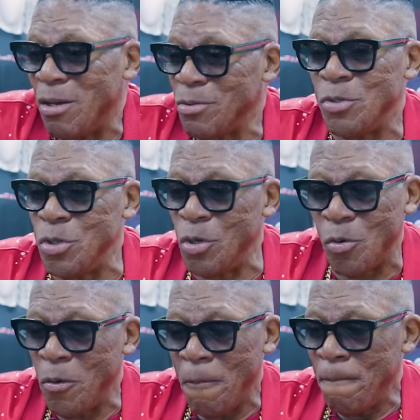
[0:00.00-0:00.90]
now, you
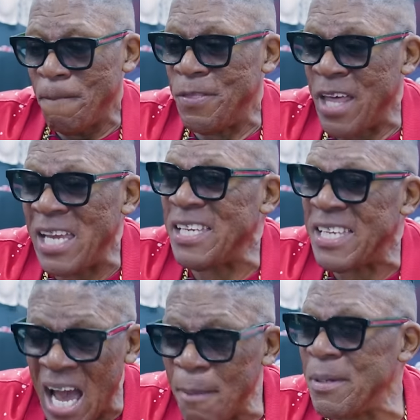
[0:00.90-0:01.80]
know, they
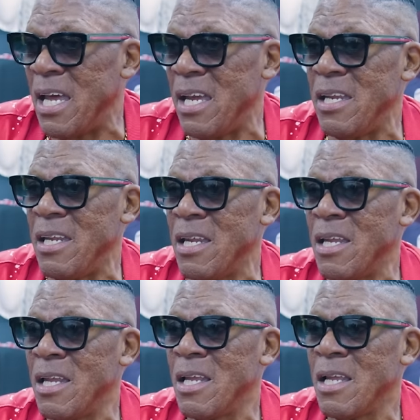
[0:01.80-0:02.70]
dominate.
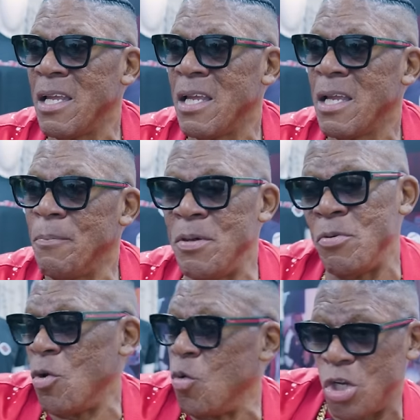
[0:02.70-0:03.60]

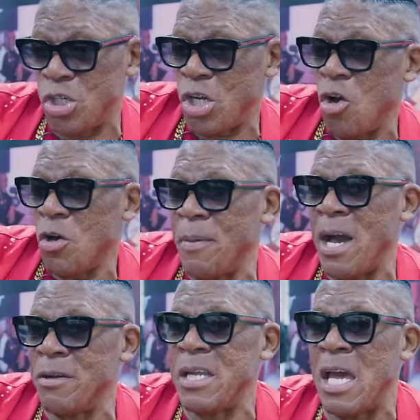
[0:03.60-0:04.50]
People don't want to talk
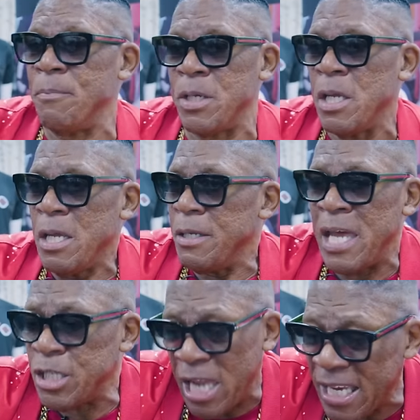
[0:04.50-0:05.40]
about that, but
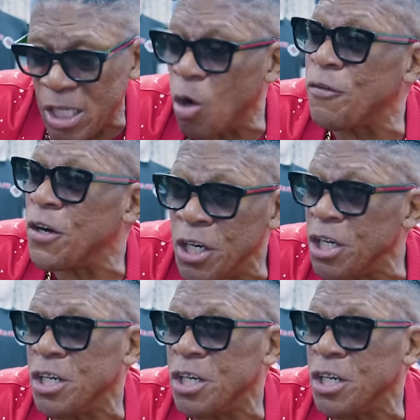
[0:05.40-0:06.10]
they taking over